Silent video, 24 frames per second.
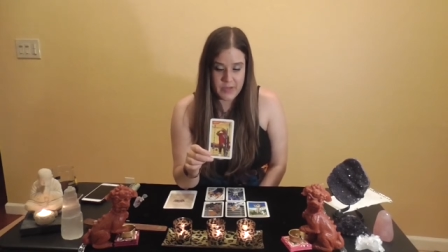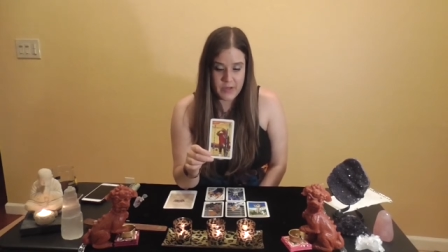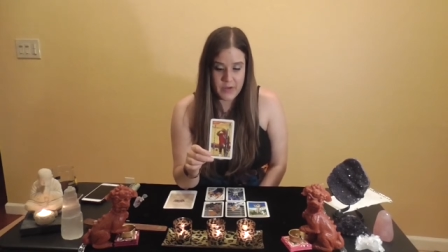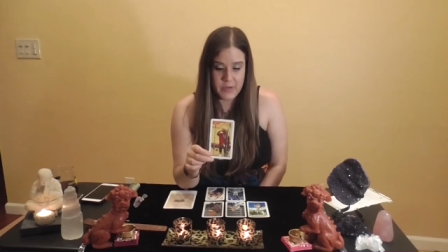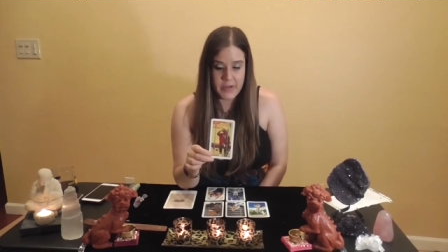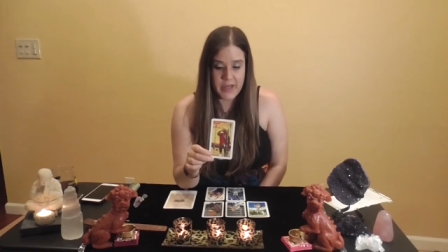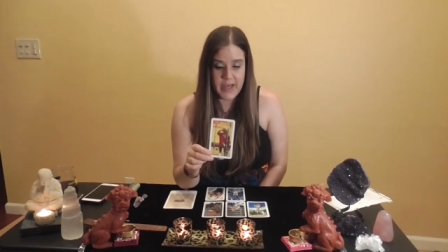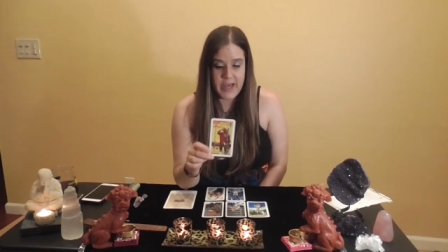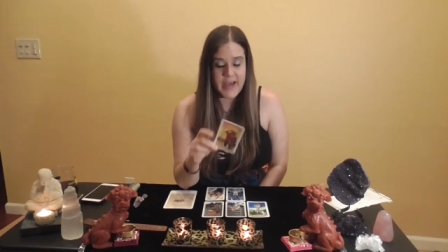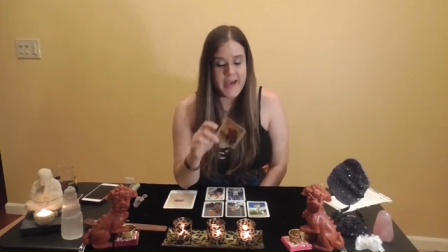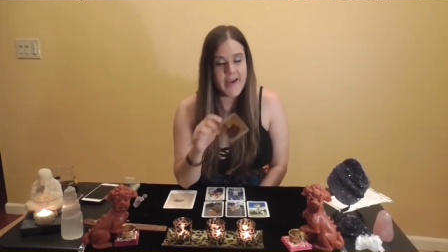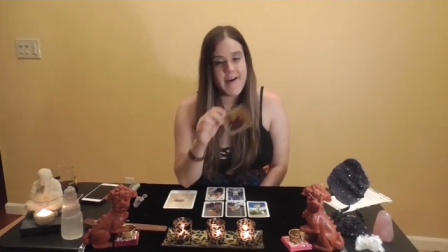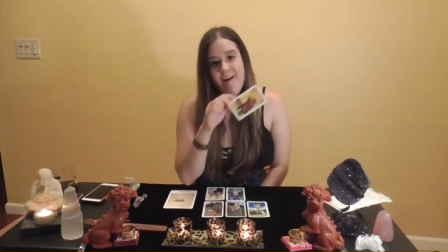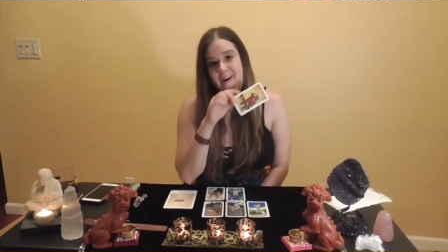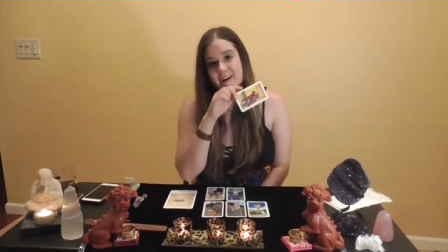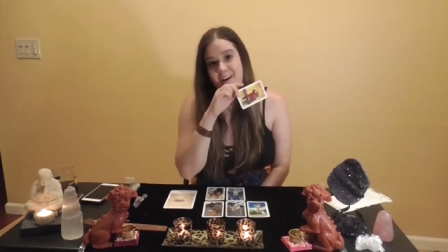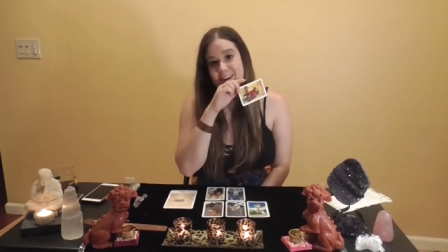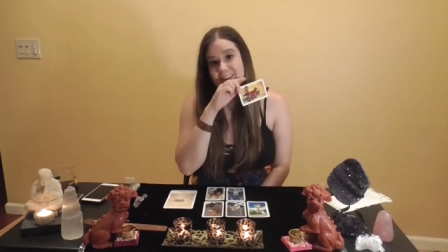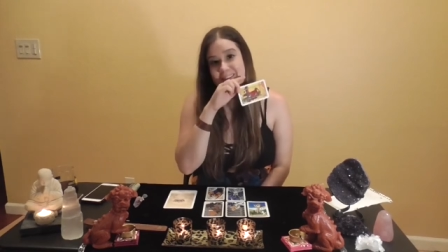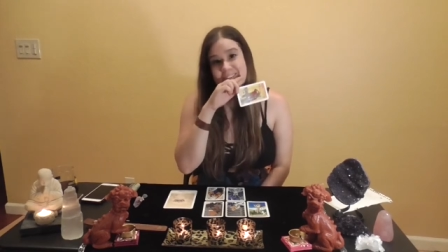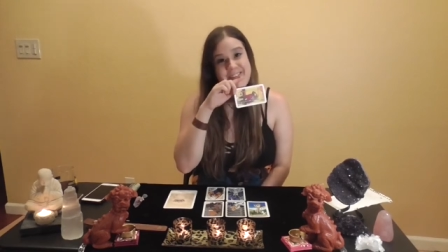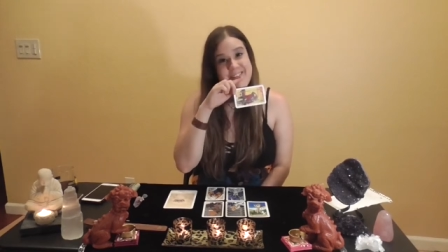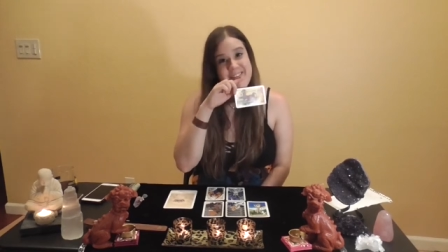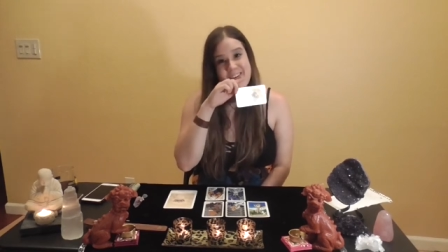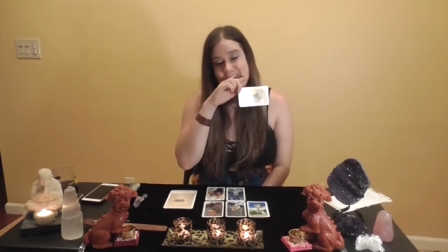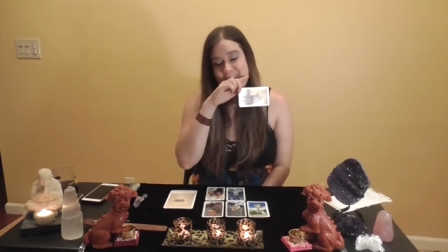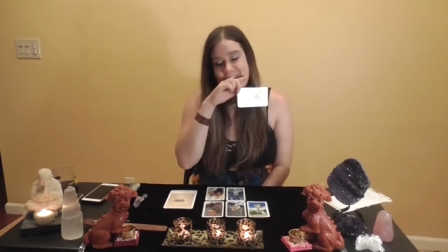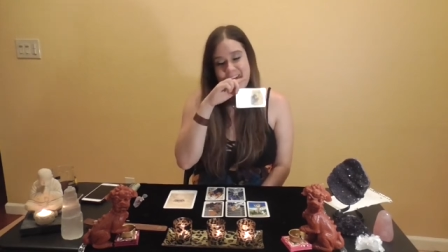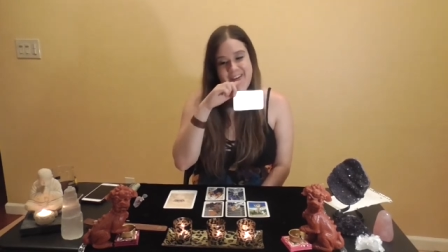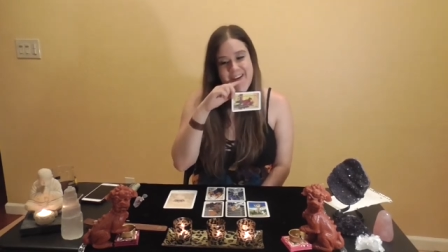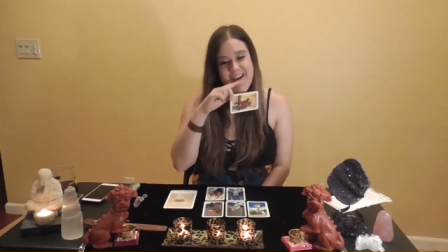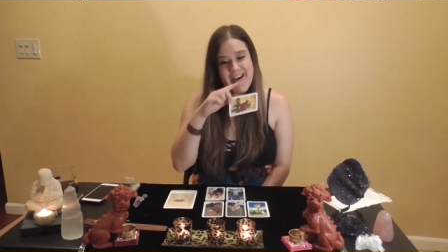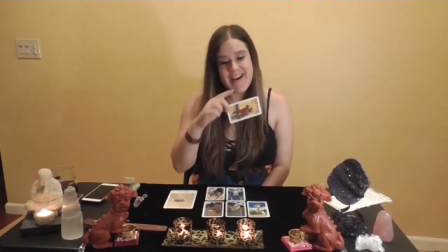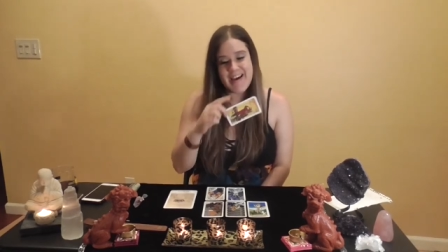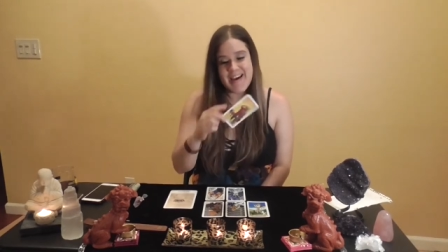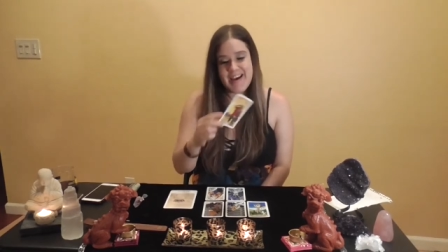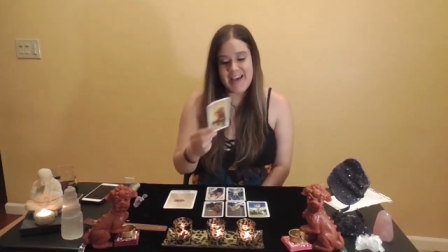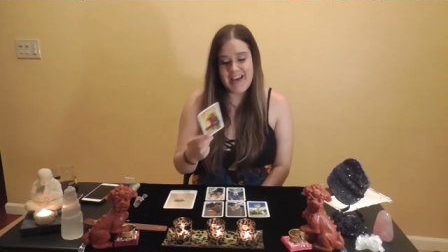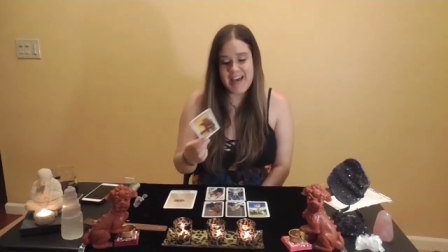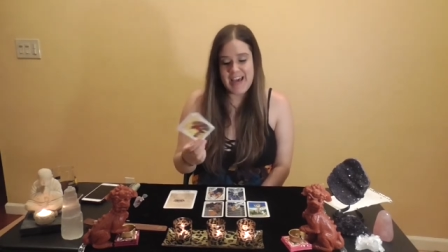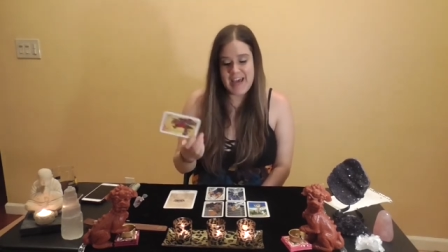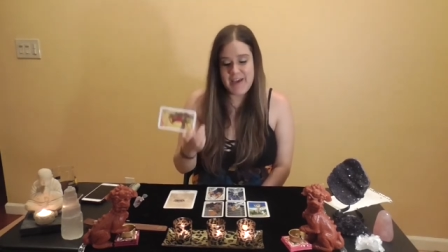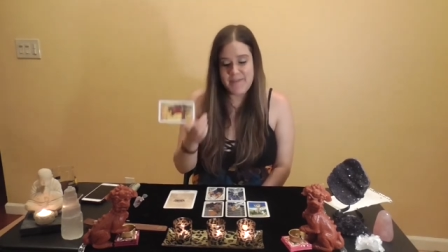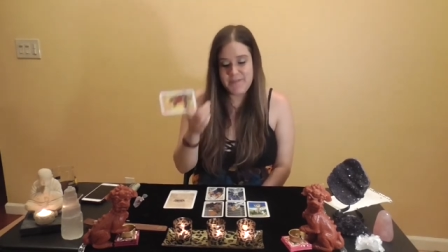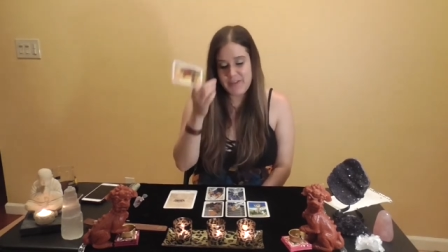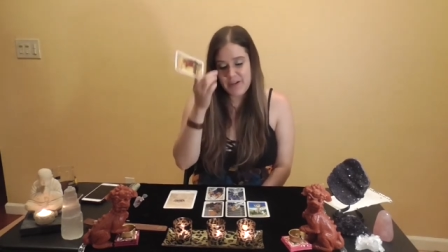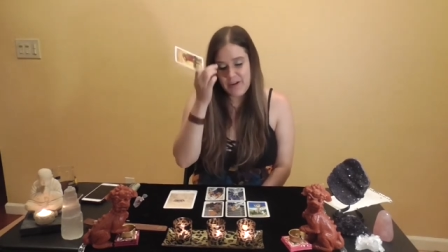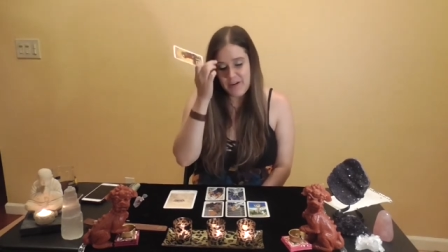Okay? Also,
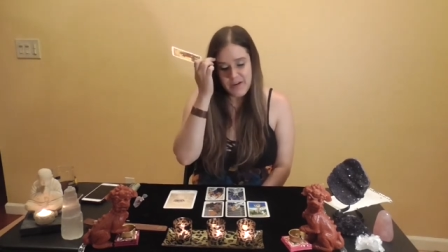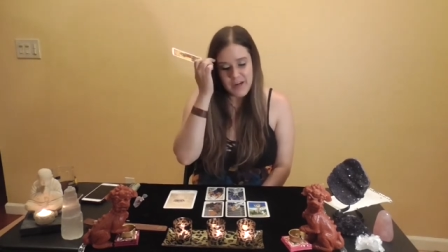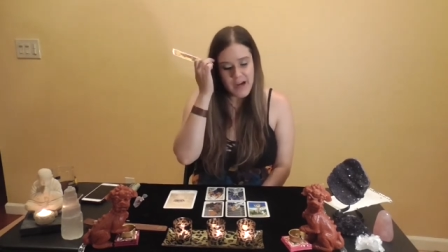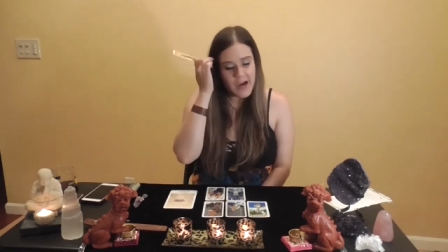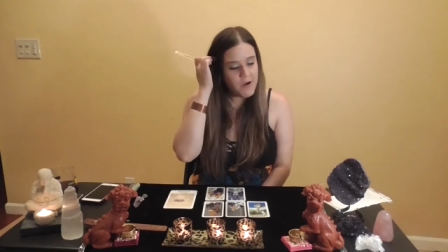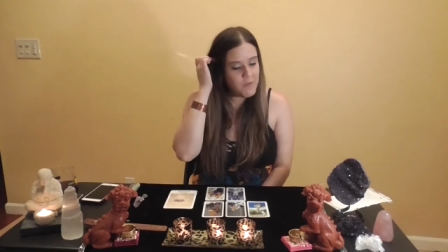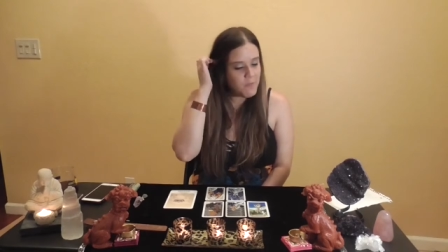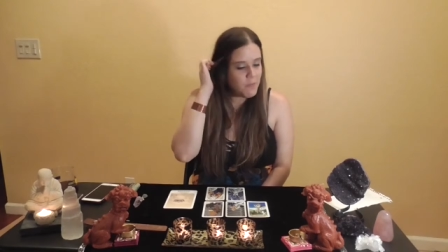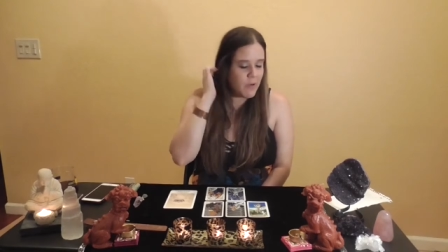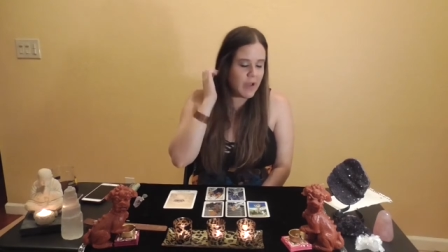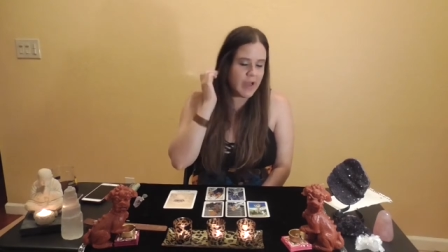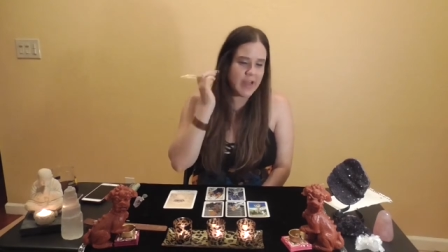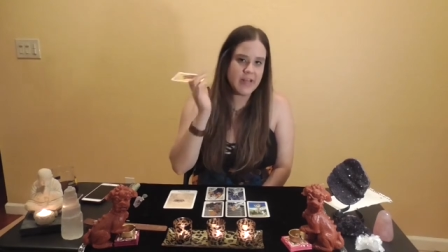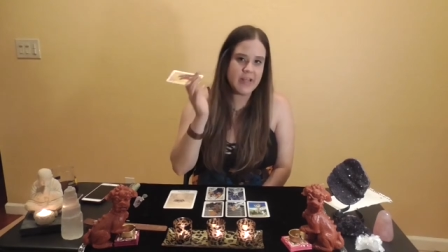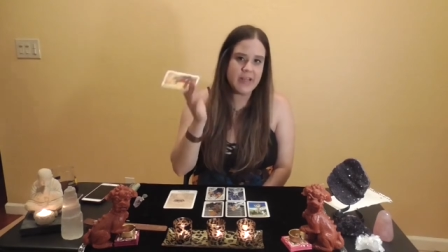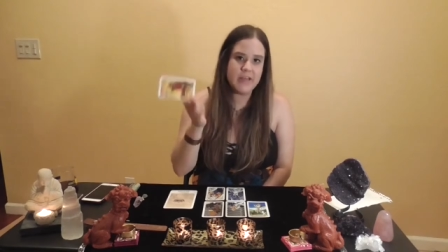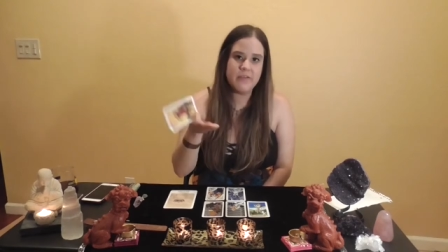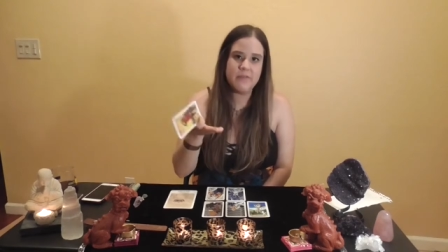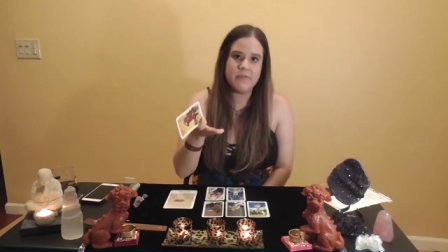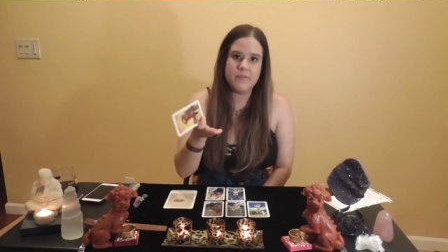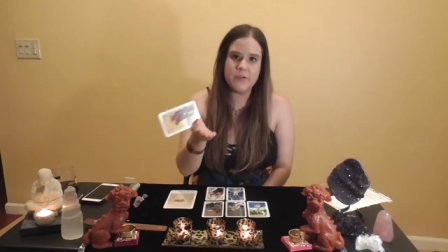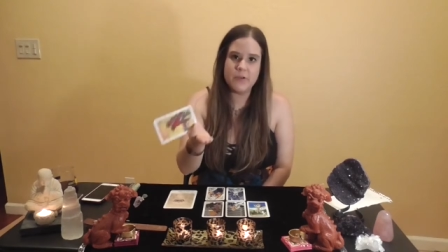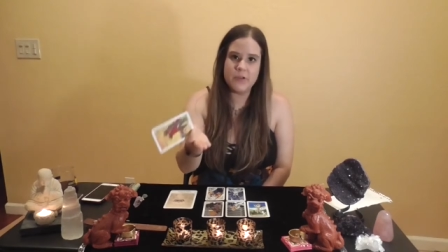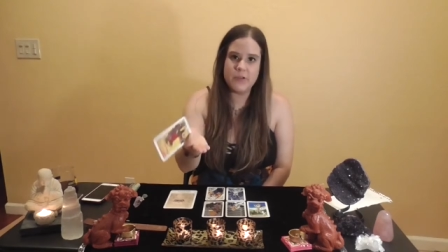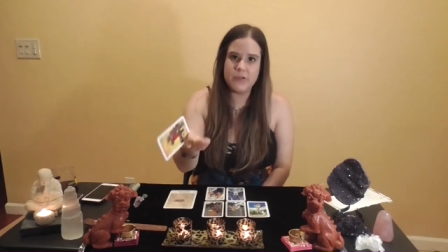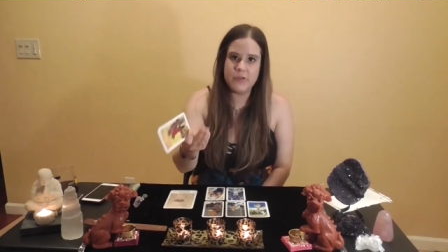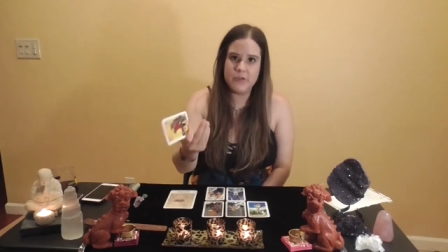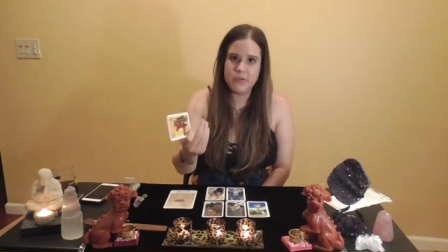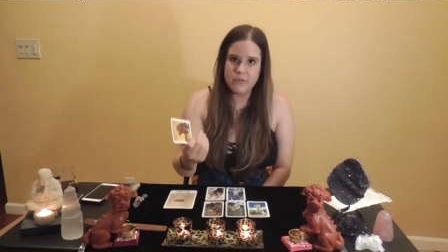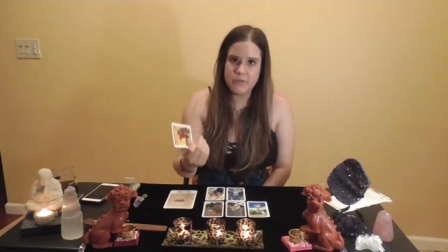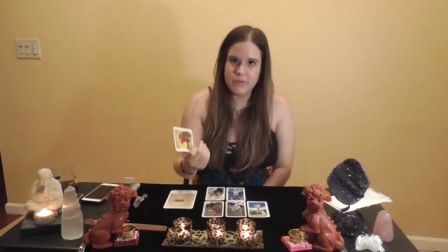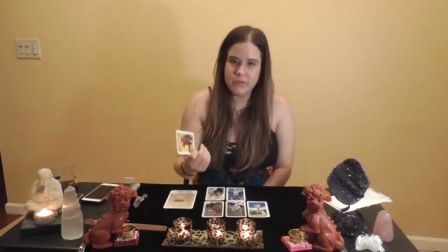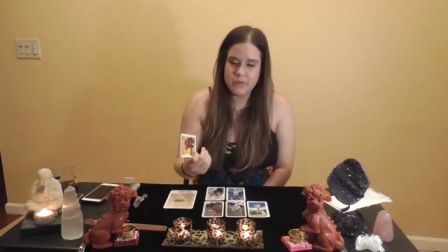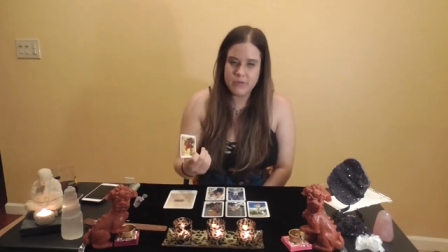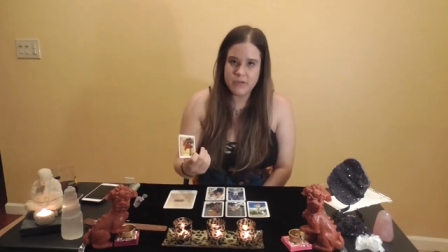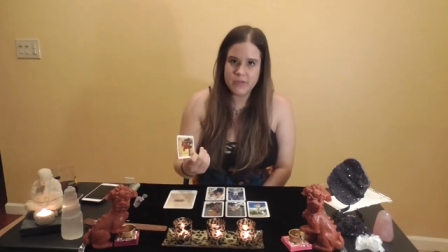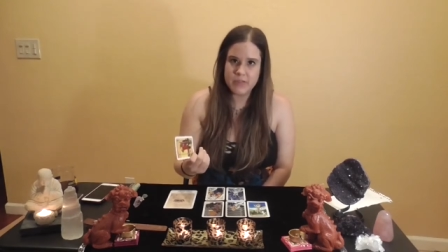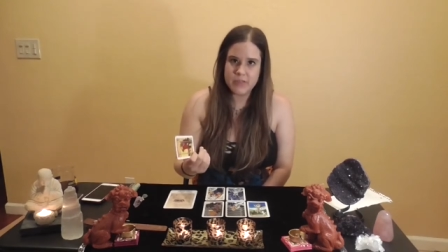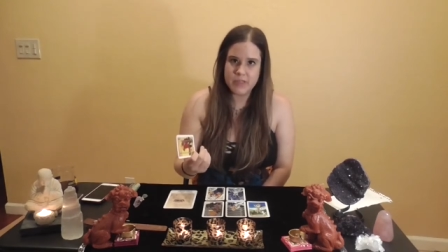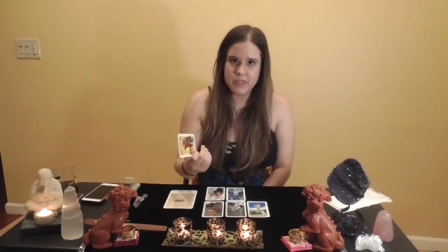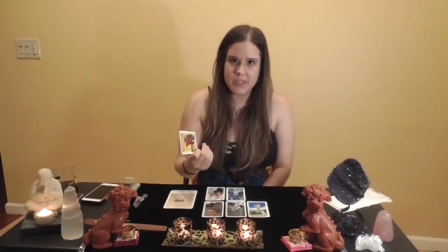if they're not waiting for you